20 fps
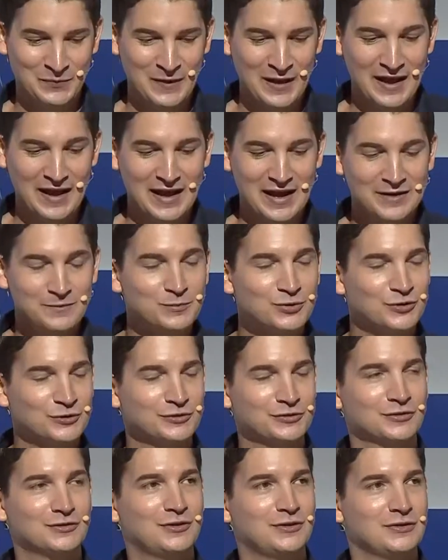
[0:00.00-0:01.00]
and
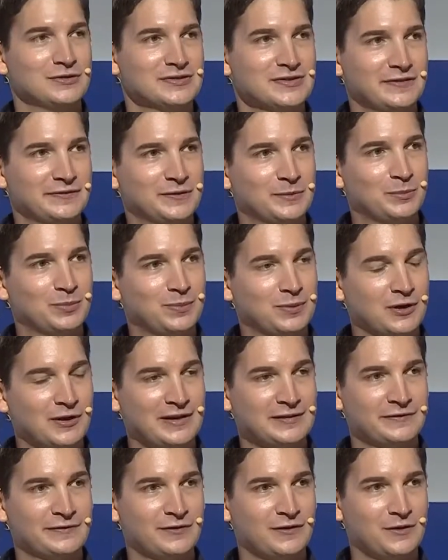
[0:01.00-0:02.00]
protocols of the
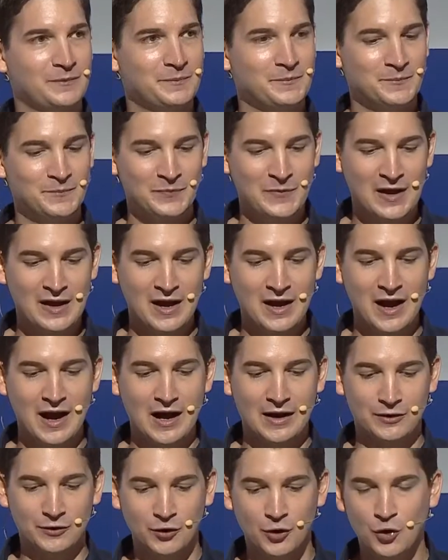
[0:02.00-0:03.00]
platform
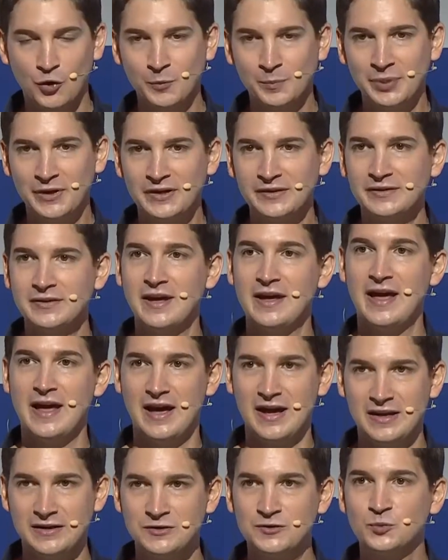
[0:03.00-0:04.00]
are open
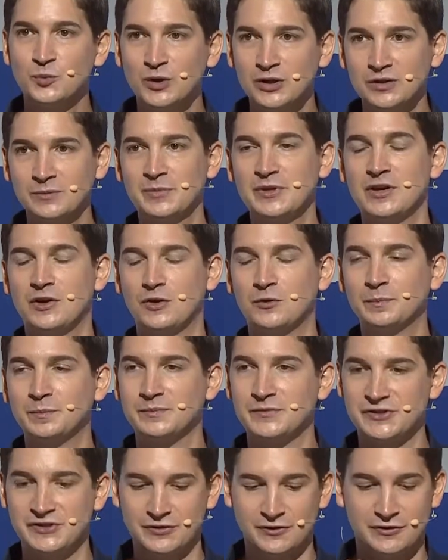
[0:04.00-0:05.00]
and will be open
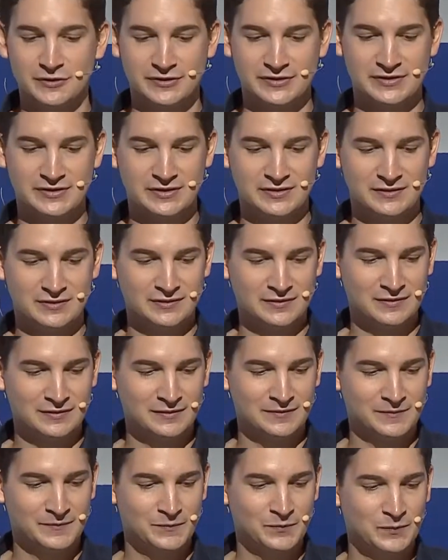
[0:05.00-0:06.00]
sourced.
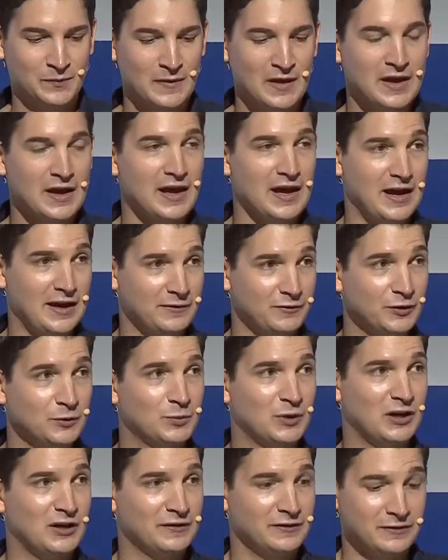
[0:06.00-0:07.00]

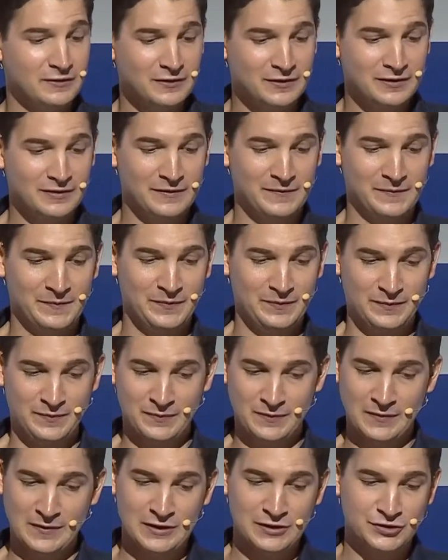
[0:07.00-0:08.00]
Everyone
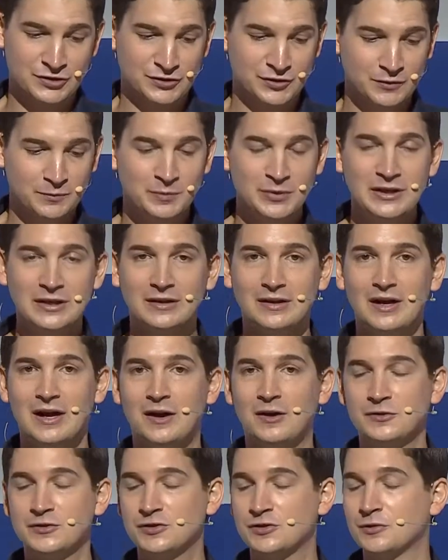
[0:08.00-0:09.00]
should be
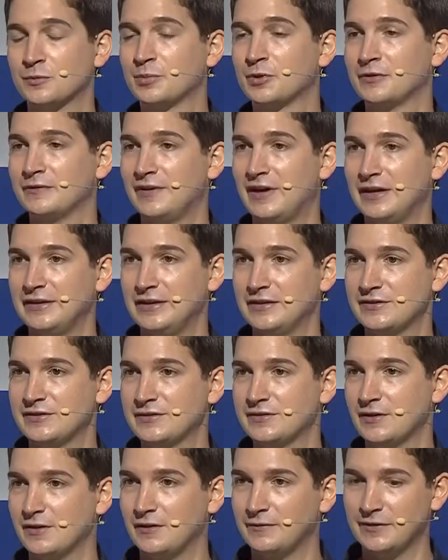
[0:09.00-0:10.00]
allowed to provide its
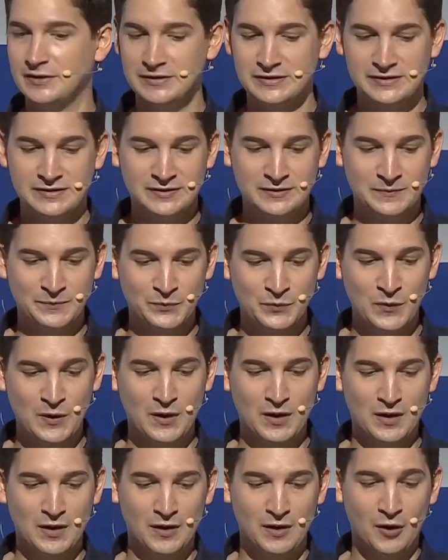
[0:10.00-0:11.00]
service
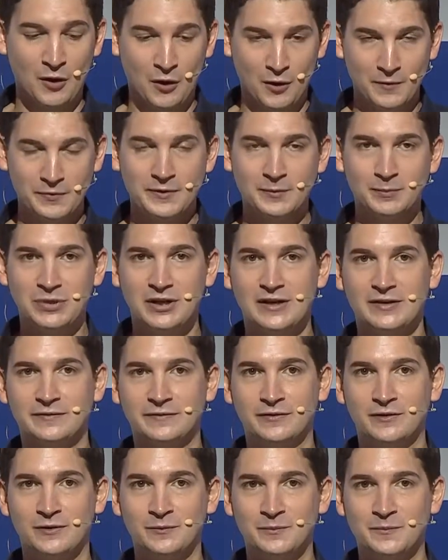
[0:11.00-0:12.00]
on the
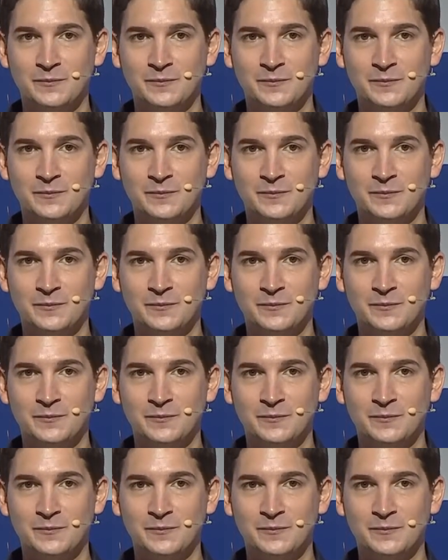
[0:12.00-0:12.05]
platform.